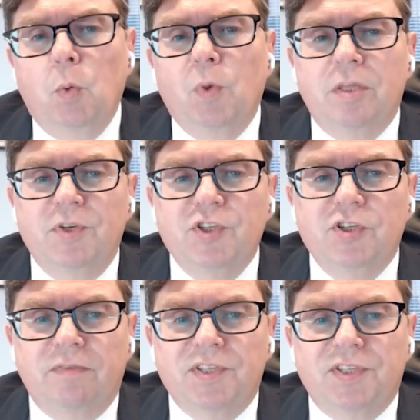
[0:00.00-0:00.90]
with the mission
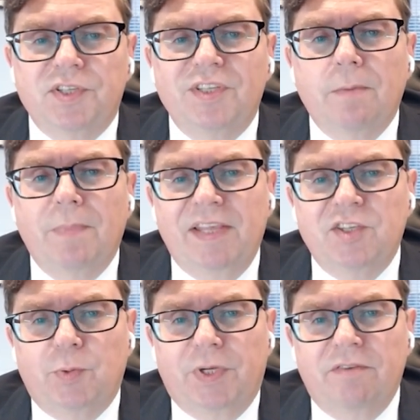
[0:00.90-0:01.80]
of assisting Main
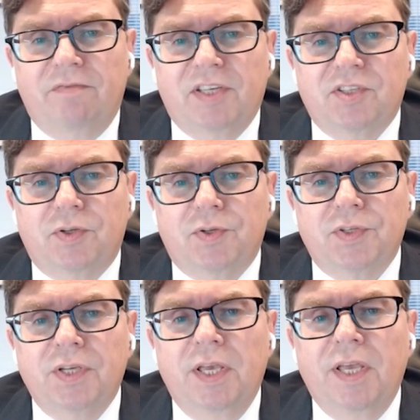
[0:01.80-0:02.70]
Street
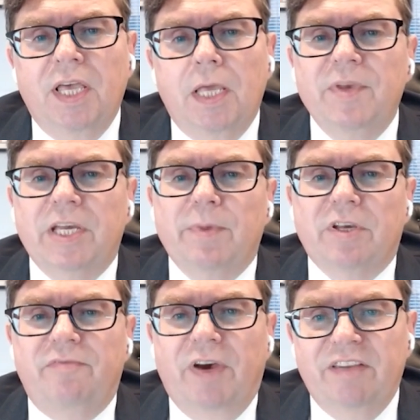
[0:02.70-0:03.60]
investors in becoming
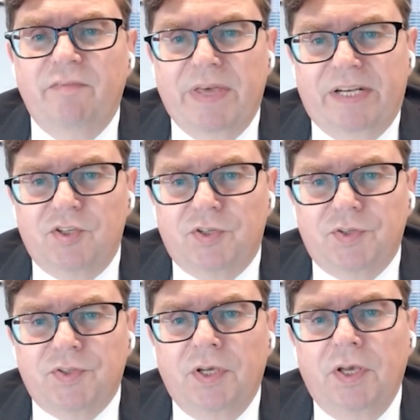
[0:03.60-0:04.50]
effective
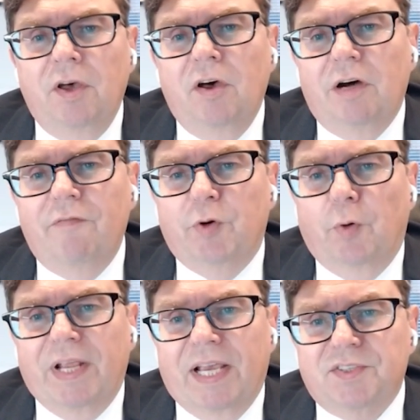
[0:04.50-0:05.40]
managers of their
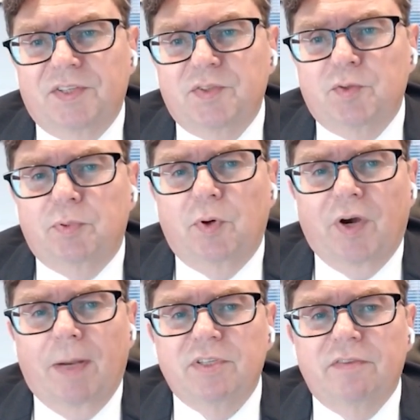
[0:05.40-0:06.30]
own assets through
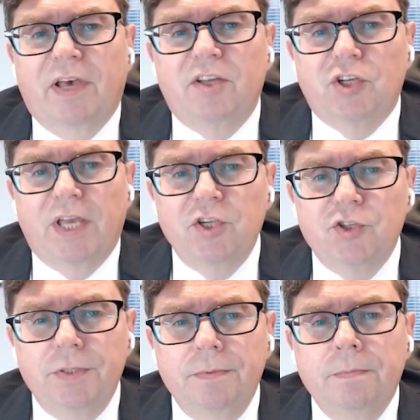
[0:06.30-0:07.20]
programs of
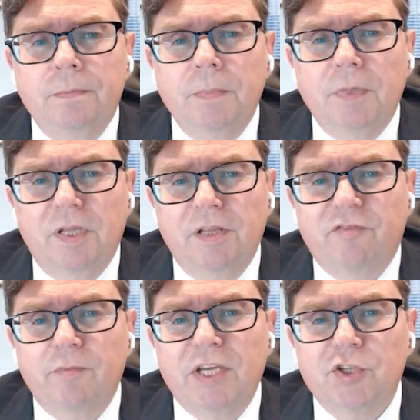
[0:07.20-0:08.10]
education,
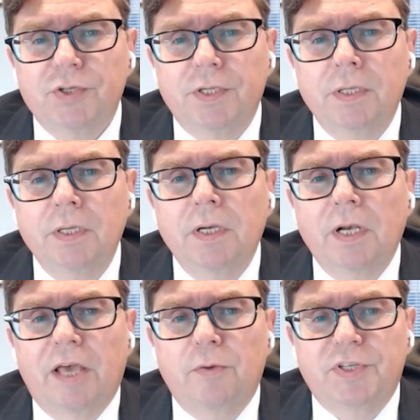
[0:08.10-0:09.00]
information,
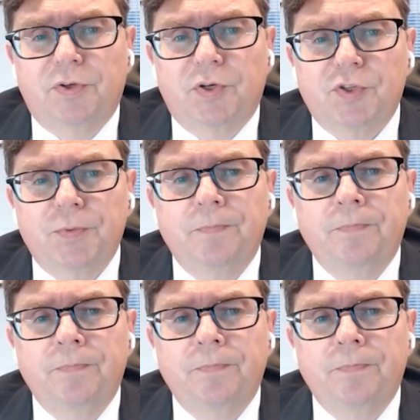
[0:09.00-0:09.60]
and research.